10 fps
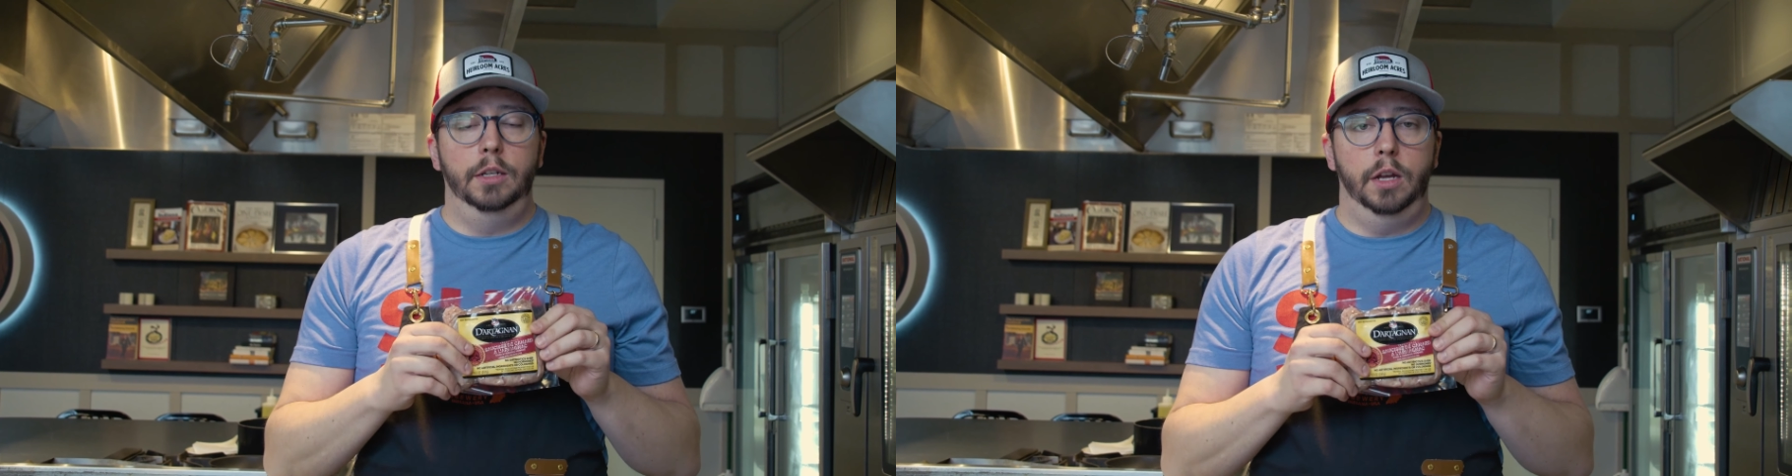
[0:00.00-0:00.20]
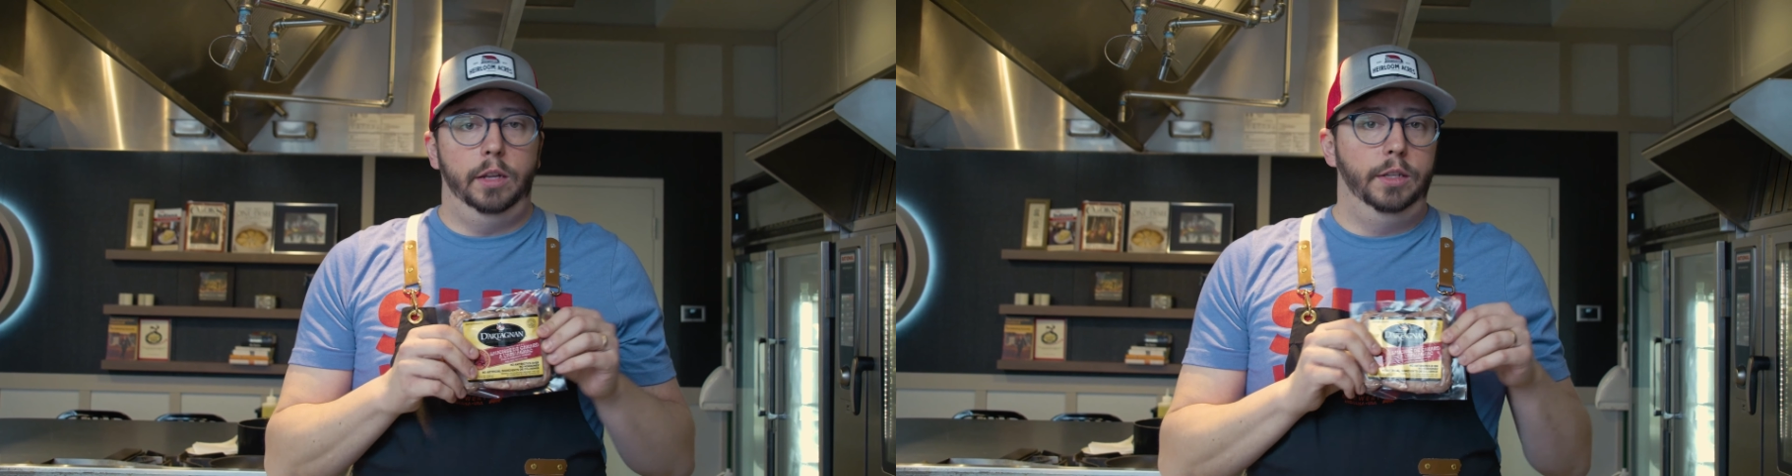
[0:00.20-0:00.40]

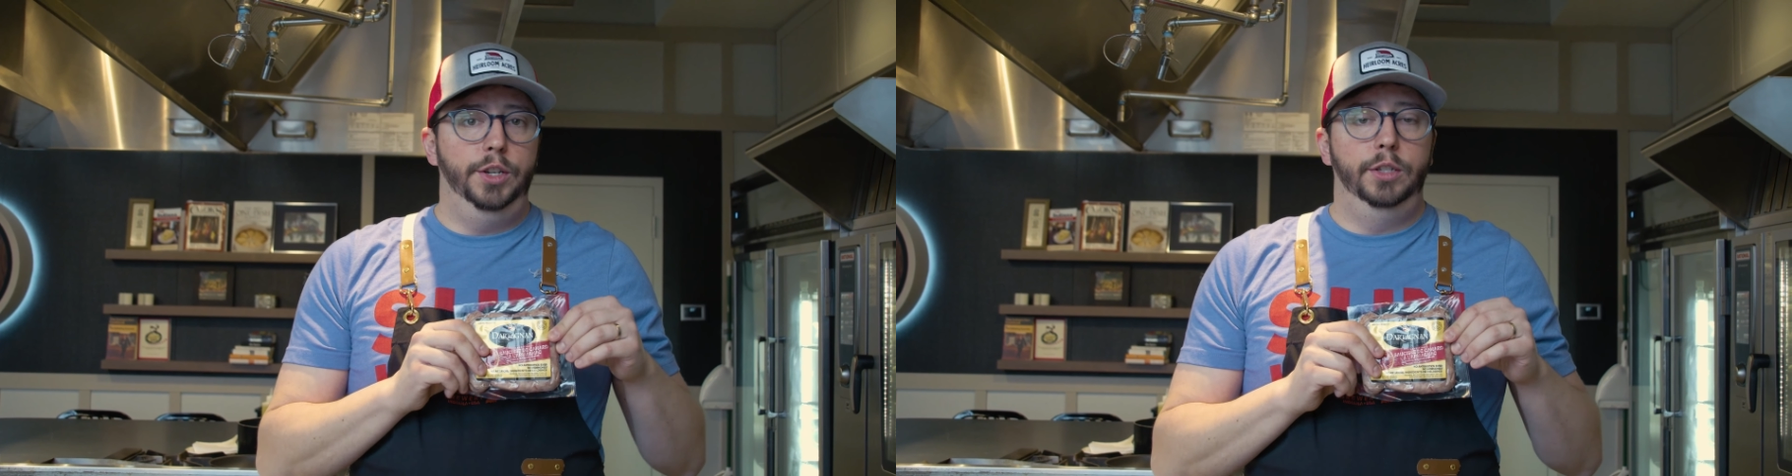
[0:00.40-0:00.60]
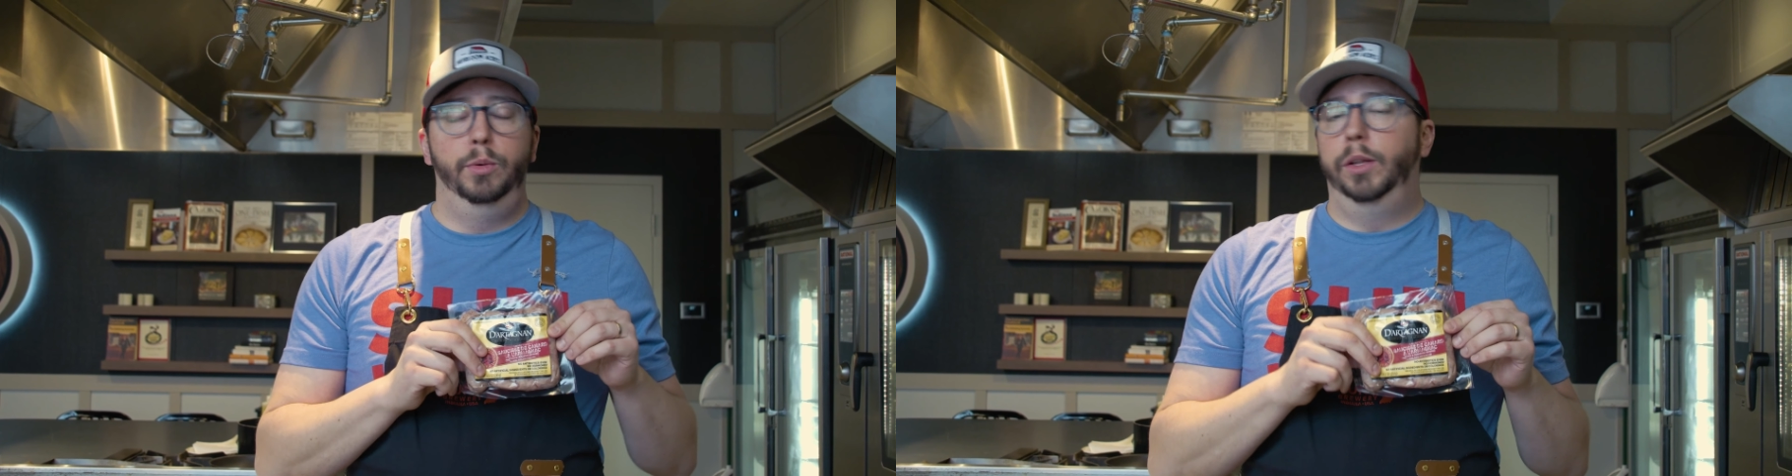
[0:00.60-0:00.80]

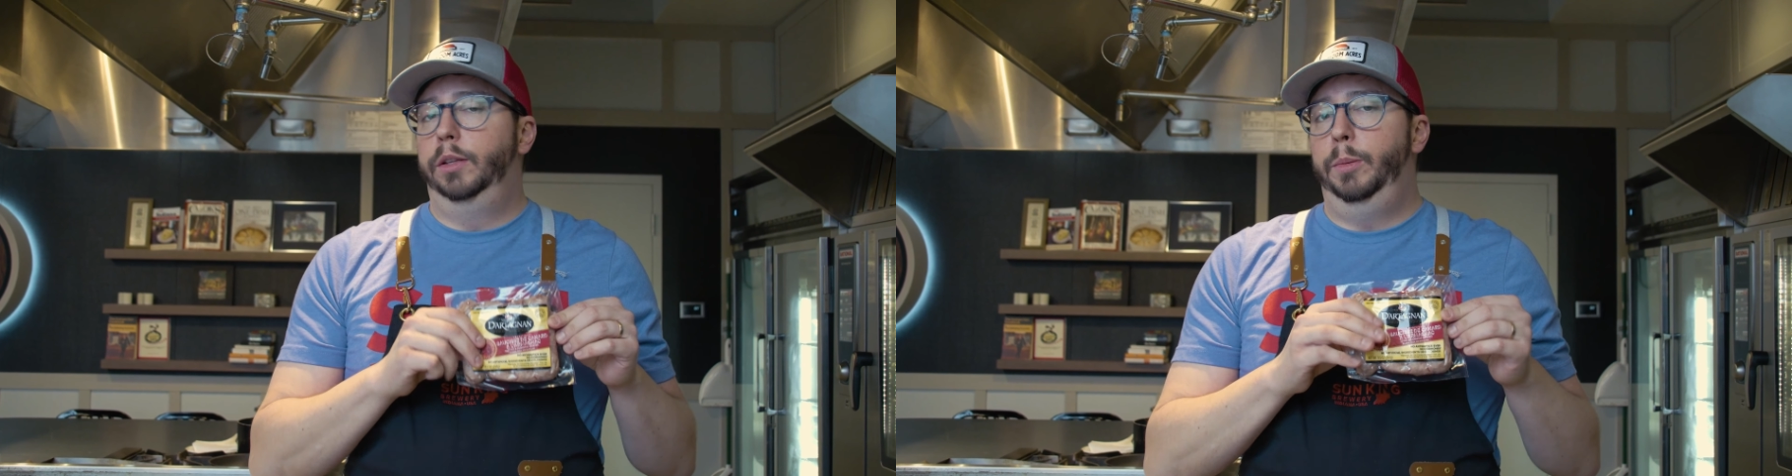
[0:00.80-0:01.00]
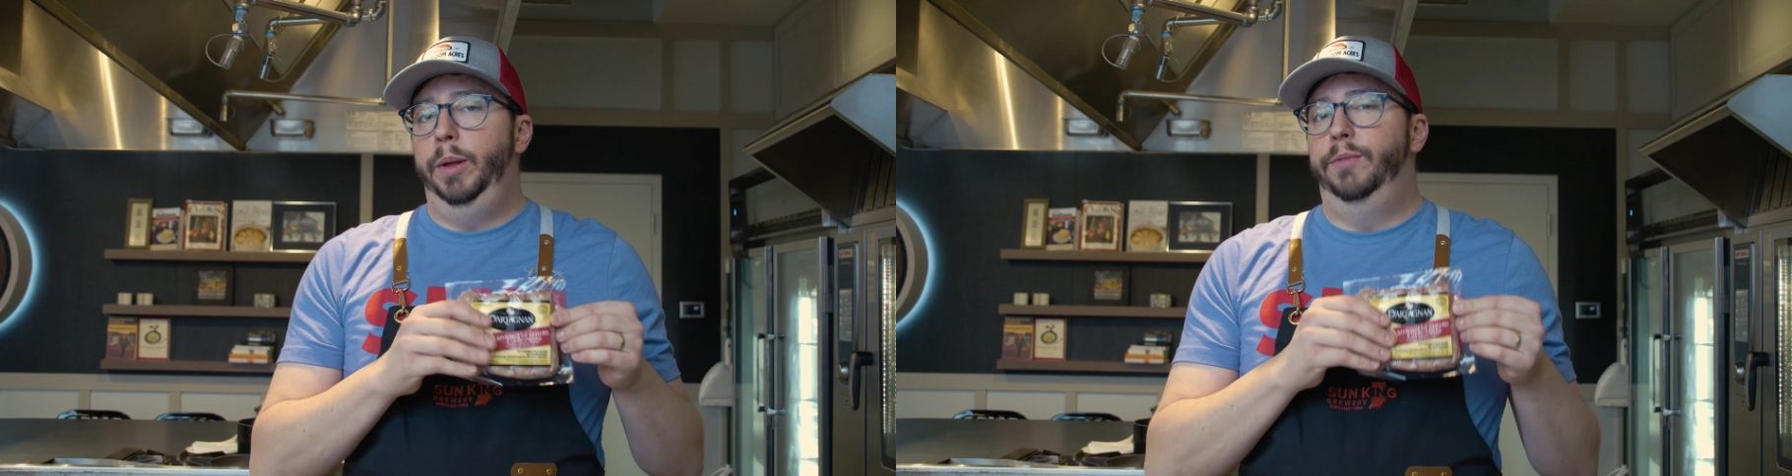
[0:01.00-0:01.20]
sausages with a
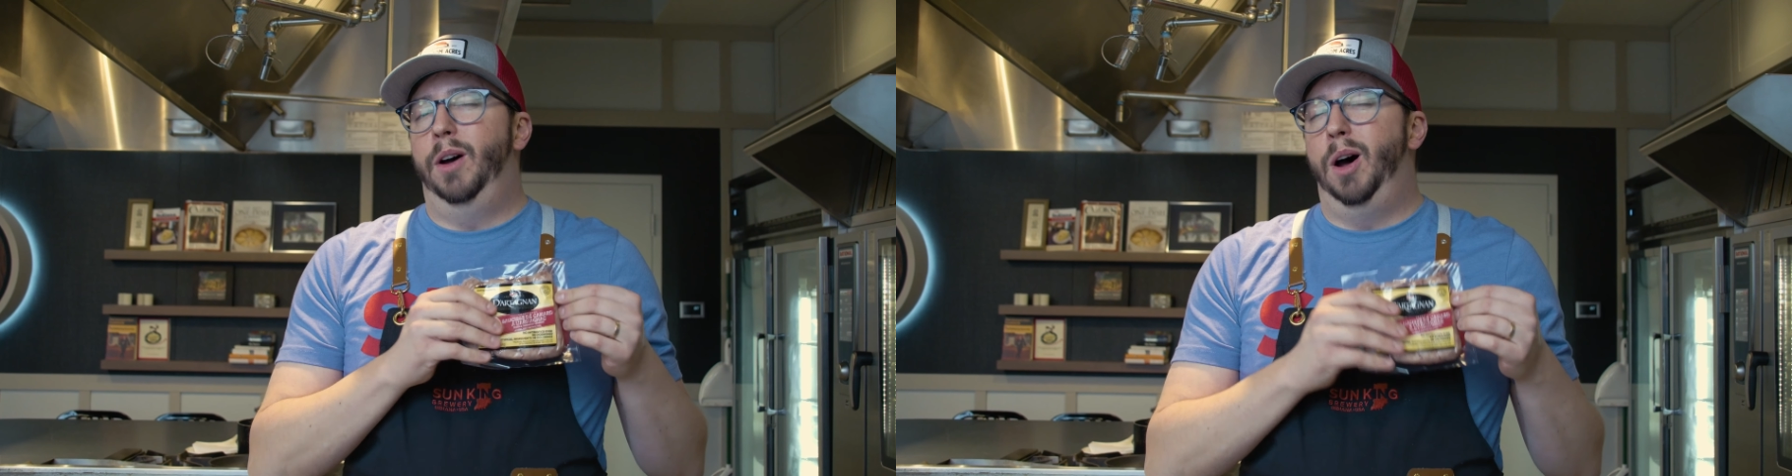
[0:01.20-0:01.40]
little bit of